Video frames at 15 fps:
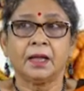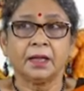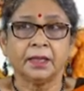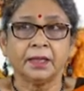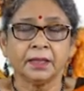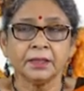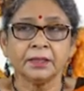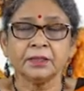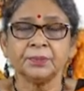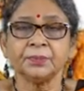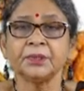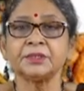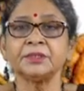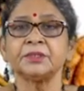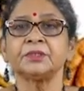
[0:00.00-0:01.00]
In the
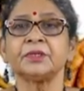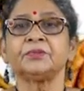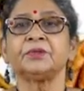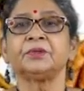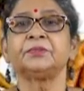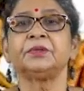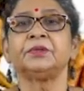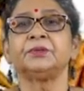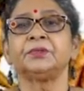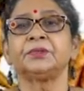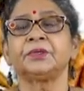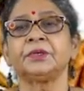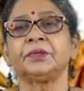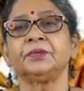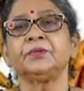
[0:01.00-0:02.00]
process of
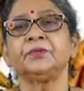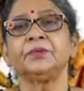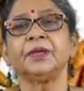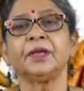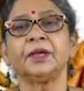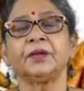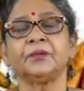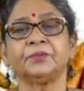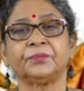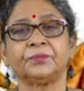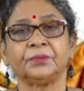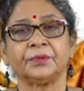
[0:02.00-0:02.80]
evolution, we have,